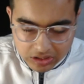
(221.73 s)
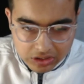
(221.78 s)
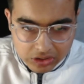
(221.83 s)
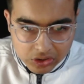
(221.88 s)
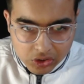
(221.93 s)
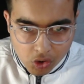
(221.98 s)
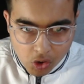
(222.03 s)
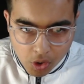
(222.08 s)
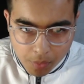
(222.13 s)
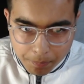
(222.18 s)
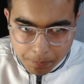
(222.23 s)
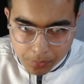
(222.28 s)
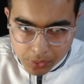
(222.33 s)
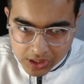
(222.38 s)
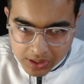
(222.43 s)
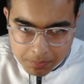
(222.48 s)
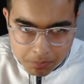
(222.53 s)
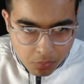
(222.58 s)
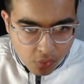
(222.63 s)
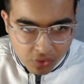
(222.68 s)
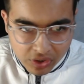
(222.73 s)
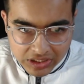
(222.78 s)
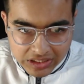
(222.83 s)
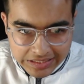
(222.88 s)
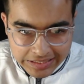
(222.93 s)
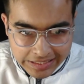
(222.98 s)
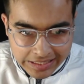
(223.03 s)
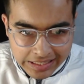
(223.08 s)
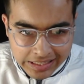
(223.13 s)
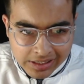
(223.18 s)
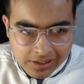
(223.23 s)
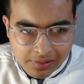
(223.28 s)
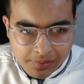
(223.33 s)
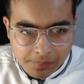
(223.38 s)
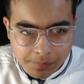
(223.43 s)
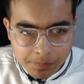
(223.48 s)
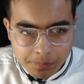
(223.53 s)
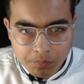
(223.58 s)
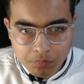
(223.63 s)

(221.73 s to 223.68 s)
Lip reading: Your opponent moves king.